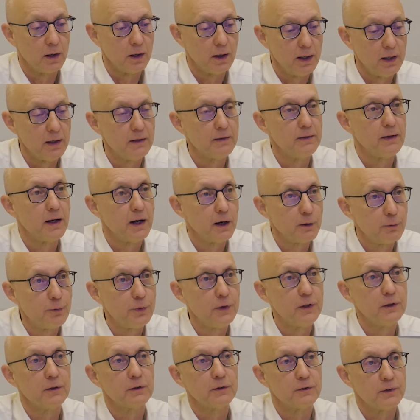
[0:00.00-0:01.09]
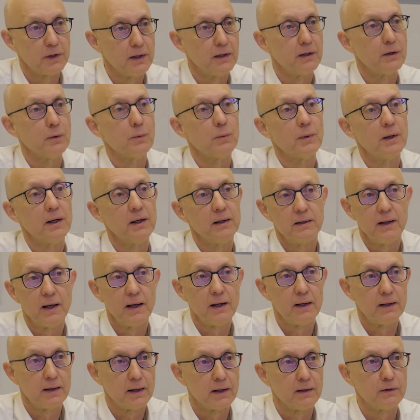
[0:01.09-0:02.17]
in their field in the way
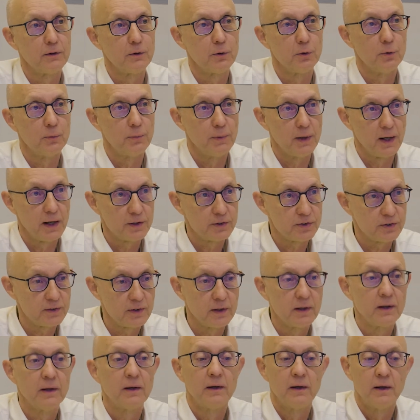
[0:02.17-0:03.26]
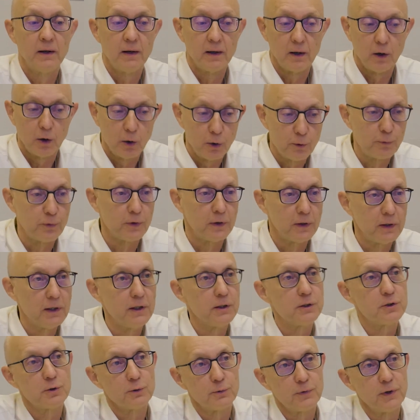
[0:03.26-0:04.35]
they can do best often
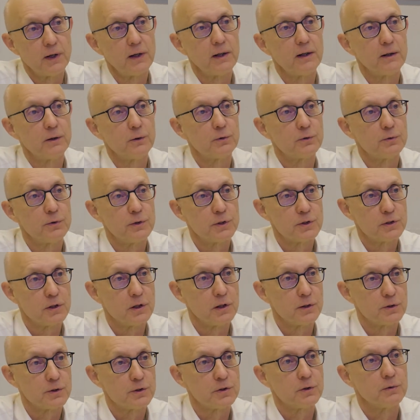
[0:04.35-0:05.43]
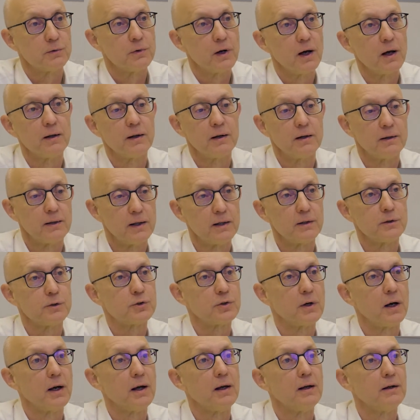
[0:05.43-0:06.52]
leads to very good results, rather than
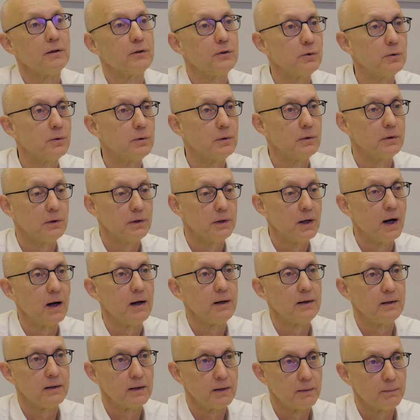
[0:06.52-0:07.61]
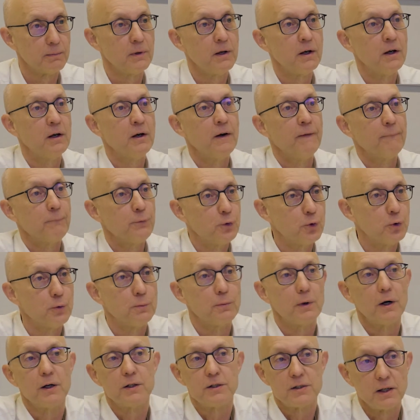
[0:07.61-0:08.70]
trying to guide them too
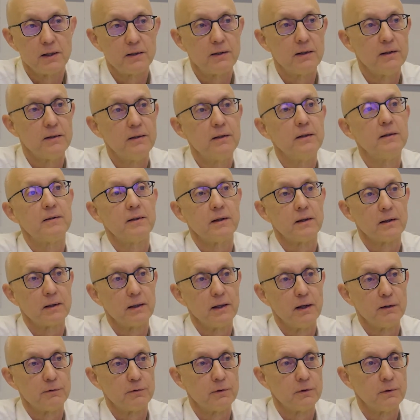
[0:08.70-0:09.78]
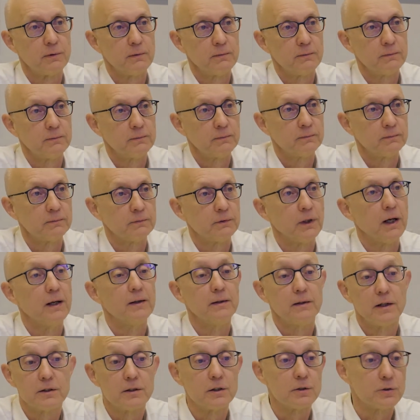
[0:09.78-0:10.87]
much at the detailed level. And
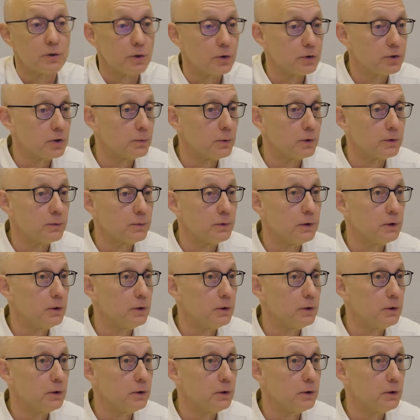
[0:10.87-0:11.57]
that is also what we